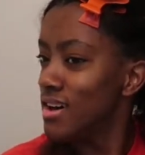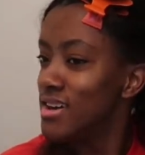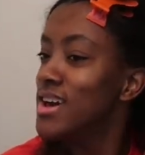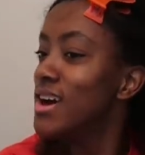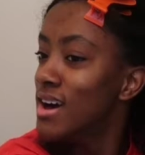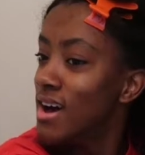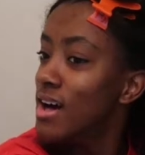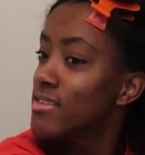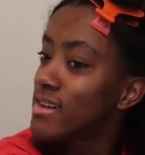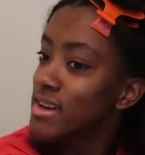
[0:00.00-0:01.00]
Yeah,
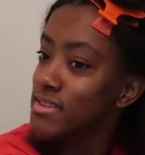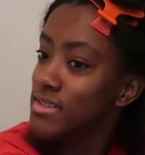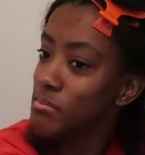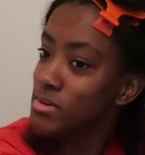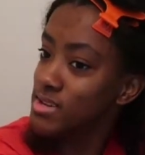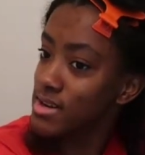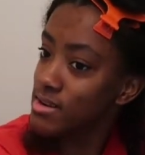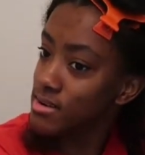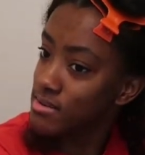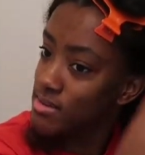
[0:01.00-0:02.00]
I'll take out that much
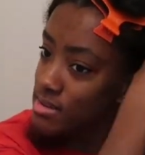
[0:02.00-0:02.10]
hair.